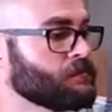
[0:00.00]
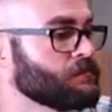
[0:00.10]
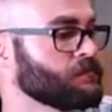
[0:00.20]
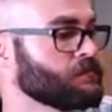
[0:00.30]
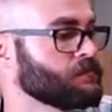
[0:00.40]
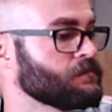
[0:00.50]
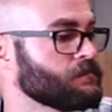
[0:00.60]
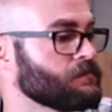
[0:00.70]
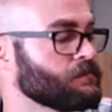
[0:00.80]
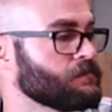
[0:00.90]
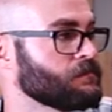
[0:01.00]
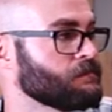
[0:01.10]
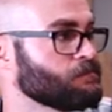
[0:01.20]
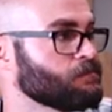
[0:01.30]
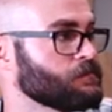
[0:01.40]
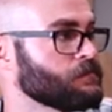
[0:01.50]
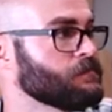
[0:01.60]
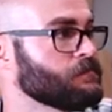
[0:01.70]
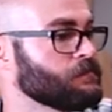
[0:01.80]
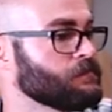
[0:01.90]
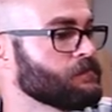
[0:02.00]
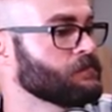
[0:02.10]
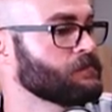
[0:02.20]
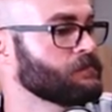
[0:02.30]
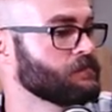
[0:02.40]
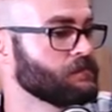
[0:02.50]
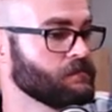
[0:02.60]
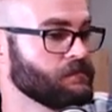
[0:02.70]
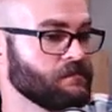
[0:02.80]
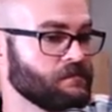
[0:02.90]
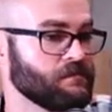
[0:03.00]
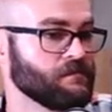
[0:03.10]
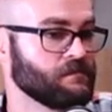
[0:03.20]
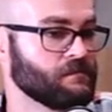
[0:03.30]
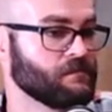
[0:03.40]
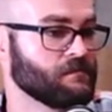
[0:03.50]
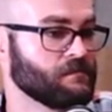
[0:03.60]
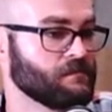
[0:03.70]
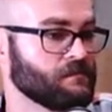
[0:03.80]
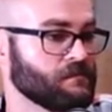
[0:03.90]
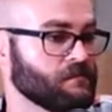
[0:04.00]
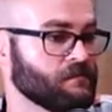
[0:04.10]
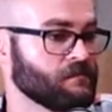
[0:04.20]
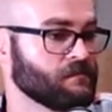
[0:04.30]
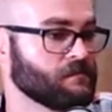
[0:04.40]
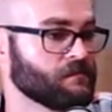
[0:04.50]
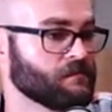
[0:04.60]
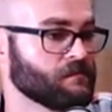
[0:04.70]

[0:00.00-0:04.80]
The person shown says nothing.